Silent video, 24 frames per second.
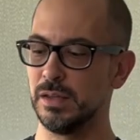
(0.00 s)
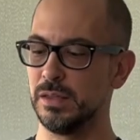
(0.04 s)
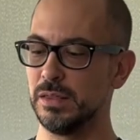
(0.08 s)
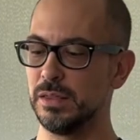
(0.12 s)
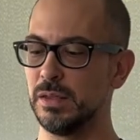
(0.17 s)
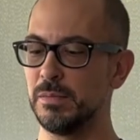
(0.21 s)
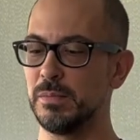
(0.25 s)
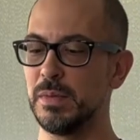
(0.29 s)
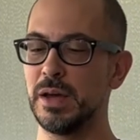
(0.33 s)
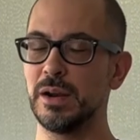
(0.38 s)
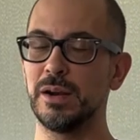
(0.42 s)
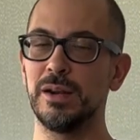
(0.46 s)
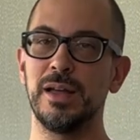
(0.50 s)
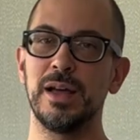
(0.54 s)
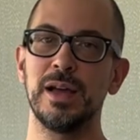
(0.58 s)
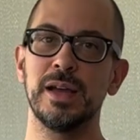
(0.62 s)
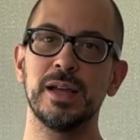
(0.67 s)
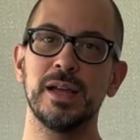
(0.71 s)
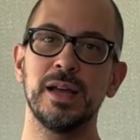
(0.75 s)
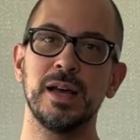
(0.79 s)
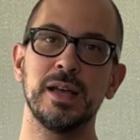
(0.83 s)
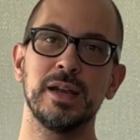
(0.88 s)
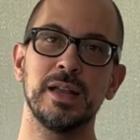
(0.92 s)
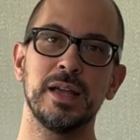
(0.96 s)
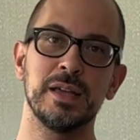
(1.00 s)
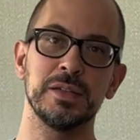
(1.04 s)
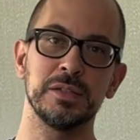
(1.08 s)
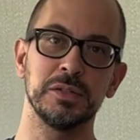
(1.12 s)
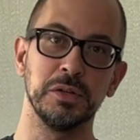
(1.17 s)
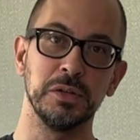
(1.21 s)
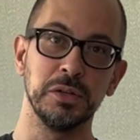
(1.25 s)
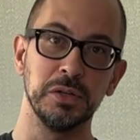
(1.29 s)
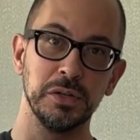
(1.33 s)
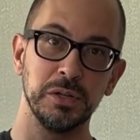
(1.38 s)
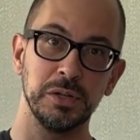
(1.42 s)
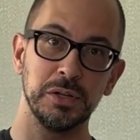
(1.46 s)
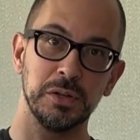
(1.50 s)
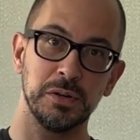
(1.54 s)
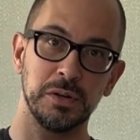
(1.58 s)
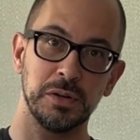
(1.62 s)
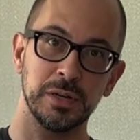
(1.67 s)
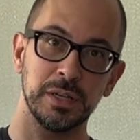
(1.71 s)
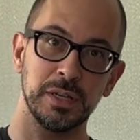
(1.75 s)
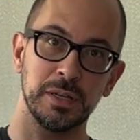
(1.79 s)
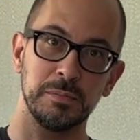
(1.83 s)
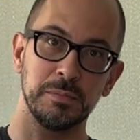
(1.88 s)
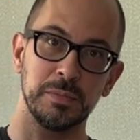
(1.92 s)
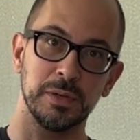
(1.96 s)
The model I got has a hood
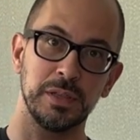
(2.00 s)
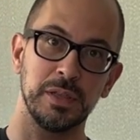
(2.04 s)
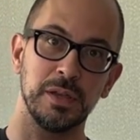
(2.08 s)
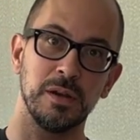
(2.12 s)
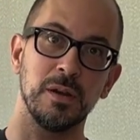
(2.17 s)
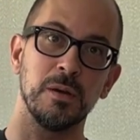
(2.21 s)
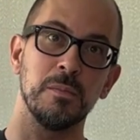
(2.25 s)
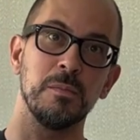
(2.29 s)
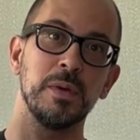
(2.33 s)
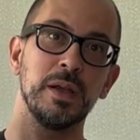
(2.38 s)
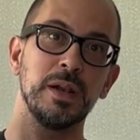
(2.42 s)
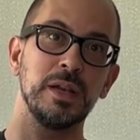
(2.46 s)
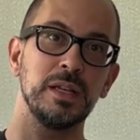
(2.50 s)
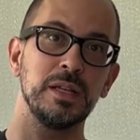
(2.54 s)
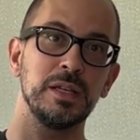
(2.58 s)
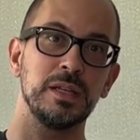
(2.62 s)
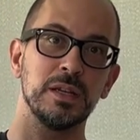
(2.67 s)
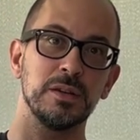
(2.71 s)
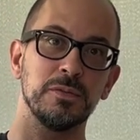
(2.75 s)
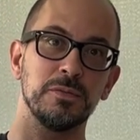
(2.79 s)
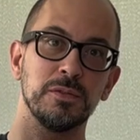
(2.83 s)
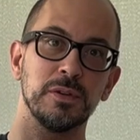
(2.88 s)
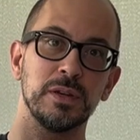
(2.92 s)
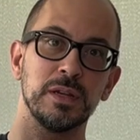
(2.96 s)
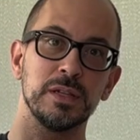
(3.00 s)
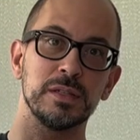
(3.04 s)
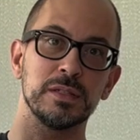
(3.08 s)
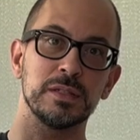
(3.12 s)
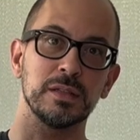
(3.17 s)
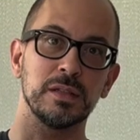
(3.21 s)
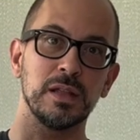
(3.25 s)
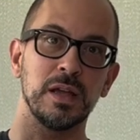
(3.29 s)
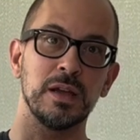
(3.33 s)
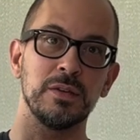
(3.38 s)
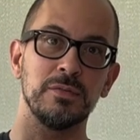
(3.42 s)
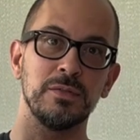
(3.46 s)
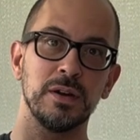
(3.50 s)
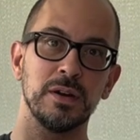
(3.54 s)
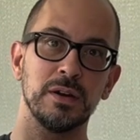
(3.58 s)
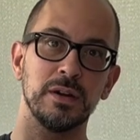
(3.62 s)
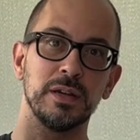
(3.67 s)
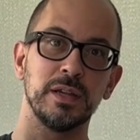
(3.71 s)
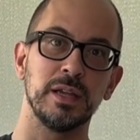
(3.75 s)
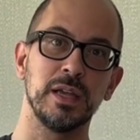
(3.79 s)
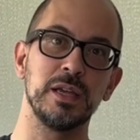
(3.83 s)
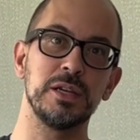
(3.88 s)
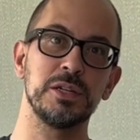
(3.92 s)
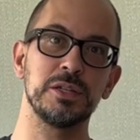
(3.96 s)
on it, but there are many different slight
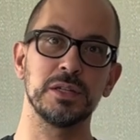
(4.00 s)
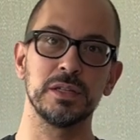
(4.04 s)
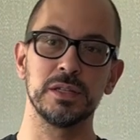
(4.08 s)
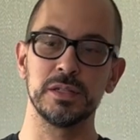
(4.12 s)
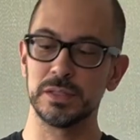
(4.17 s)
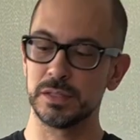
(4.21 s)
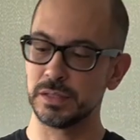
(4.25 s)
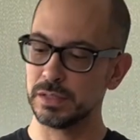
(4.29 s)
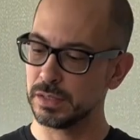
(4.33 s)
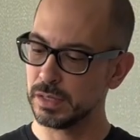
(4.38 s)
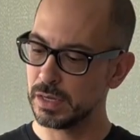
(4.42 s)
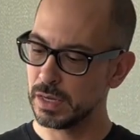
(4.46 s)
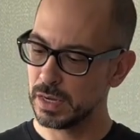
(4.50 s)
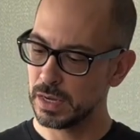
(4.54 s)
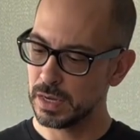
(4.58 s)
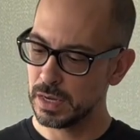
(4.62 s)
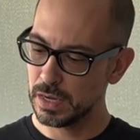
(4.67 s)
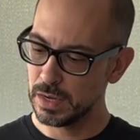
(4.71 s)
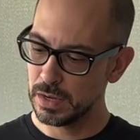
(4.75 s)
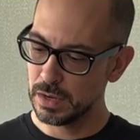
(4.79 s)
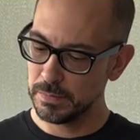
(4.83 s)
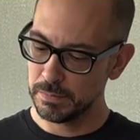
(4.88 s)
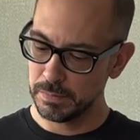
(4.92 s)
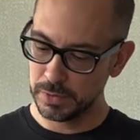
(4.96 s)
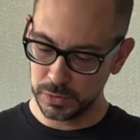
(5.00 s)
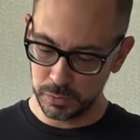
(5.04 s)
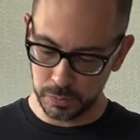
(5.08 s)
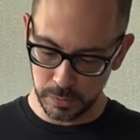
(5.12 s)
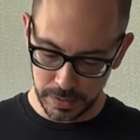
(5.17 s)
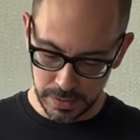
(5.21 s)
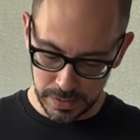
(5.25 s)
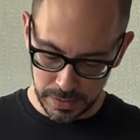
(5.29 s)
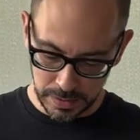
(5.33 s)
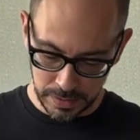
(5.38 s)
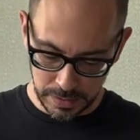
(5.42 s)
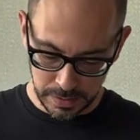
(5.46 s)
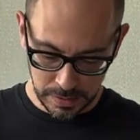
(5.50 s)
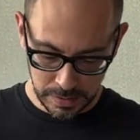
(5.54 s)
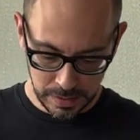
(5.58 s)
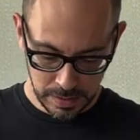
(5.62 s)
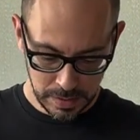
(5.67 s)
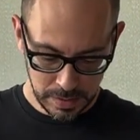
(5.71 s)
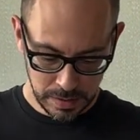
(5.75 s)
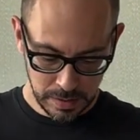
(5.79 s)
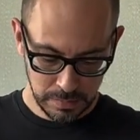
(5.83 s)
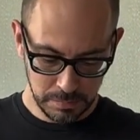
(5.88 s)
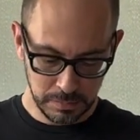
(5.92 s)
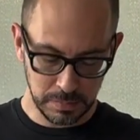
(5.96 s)
variations between
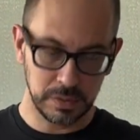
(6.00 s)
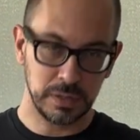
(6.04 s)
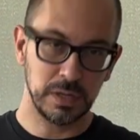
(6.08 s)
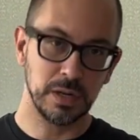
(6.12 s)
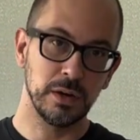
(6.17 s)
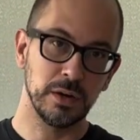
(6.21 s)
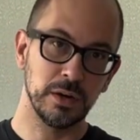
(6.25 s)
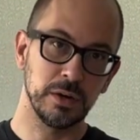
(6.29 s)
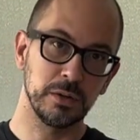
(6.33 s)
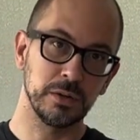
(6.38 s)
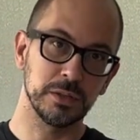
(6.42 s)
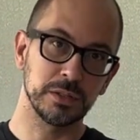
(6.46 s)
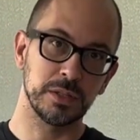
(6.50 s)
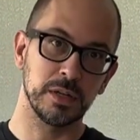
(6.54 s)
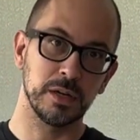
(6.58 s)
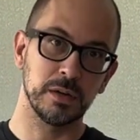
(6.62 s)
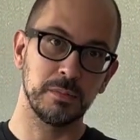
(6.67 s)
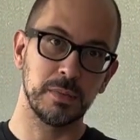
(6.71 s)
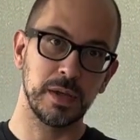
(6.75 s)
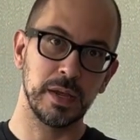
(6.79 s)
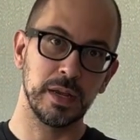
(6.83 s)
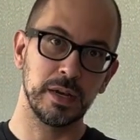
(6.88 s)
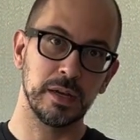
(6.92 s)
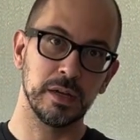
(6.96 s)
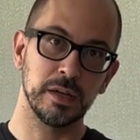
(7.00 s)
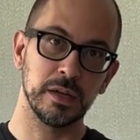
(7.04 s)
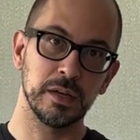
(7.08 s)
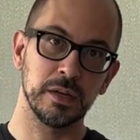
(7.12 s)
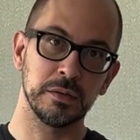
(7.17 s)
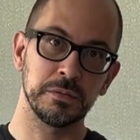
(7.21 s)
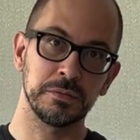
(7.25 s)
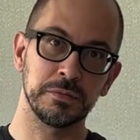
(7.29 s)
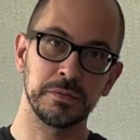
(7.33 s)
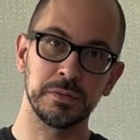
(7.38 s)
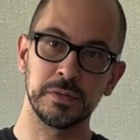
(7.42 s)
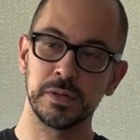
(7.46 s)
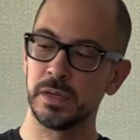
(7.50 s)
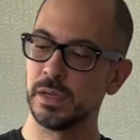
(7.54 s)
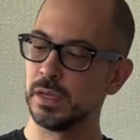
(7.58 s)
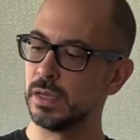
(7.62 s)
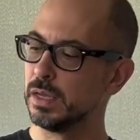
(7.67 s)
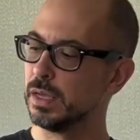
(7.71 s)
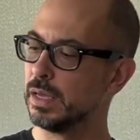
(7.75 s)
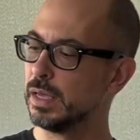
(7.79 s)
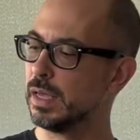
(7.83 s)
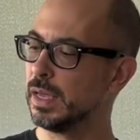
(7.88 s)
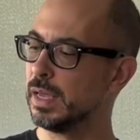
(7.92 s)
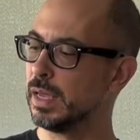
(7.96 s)
materials they're made of
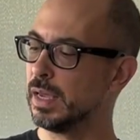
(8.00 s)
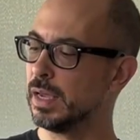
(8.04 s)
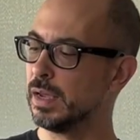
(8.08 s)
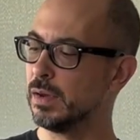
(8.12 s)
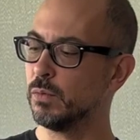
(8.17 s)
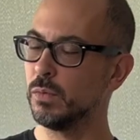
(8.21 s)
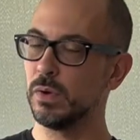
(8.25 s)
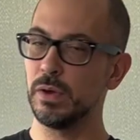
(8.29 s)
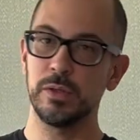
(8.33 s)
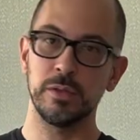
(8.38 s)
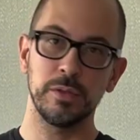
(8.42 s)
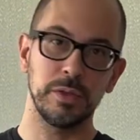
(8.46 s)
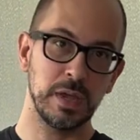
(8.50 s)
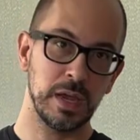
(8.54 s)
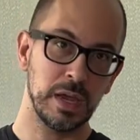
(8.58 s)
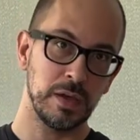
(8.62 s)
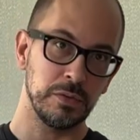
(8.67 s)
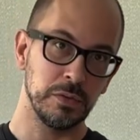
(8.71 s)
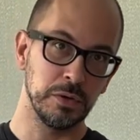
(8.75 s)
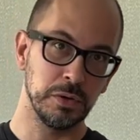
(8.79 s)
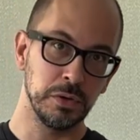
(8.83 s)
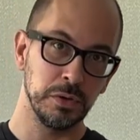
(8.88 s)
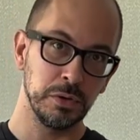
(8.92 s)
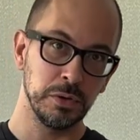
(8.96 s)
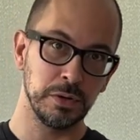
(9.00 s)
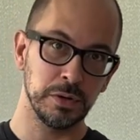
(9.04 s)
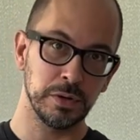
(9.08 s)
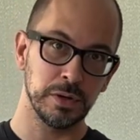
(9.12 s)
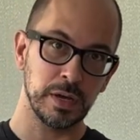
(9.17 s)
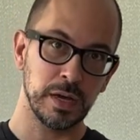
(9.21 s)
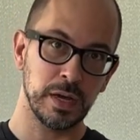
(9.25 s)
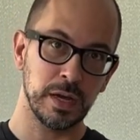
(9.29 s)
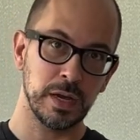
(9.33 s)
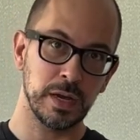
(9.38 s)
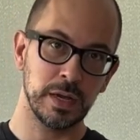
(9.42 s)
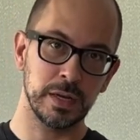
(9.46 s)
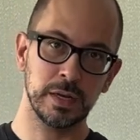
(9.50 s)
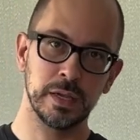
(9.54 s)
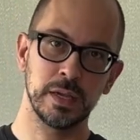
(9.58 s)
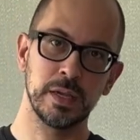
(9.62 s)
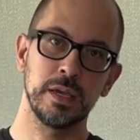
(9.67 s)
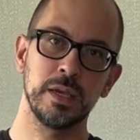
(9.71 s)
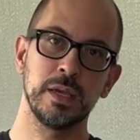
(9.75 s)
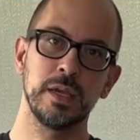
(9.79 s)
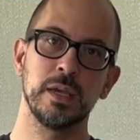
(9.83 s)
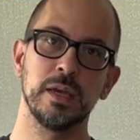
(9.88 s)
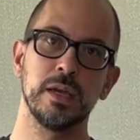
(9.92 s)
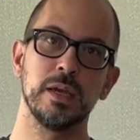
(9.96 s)
and whether they have the hood or not,
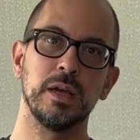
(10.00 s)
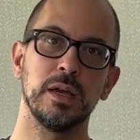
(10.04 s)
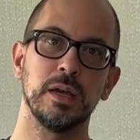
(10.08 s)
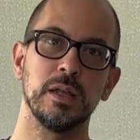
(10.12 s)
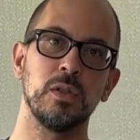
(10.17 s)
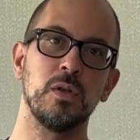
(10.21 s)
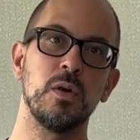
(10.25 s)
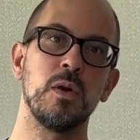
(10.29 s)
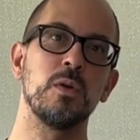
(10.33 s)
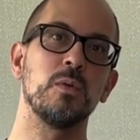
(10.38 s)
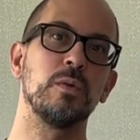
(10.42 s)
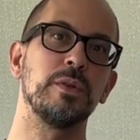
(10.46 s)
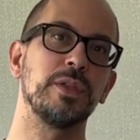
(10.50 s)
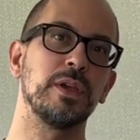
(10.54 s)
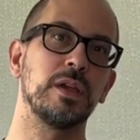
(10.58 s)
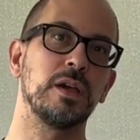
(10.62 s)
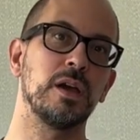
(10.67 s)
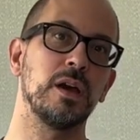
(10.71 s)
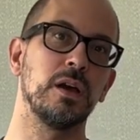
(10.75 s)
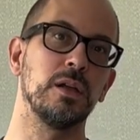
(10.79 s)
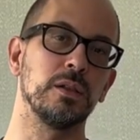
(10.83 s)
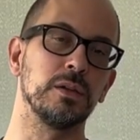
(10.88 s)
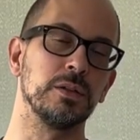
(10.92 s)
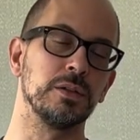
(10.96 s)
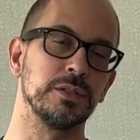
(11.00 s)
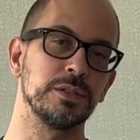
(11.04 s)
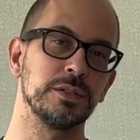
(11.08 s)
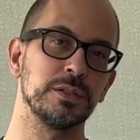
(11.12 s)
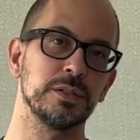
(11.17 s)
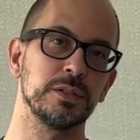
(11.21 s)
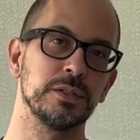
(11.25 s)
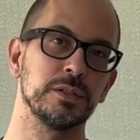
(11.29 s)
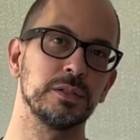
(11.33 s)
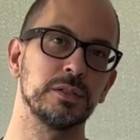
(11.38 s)
along with the colors.